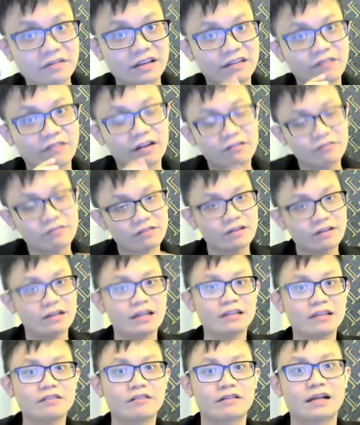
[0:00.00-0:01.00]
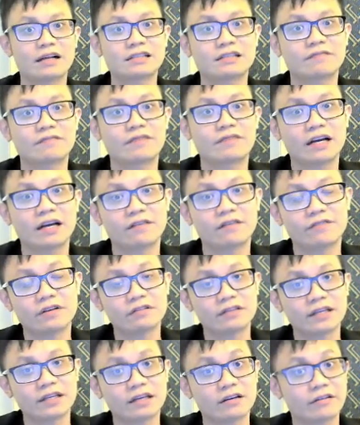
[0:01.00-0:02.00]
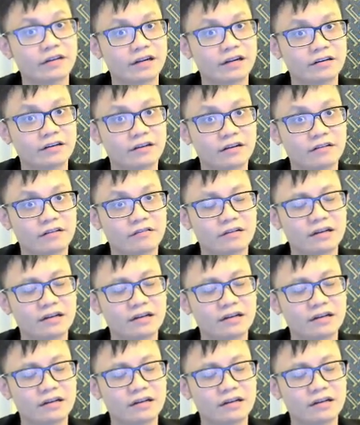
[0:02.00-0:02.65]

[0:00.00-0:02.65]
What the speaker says: to classify a few things, correct or not?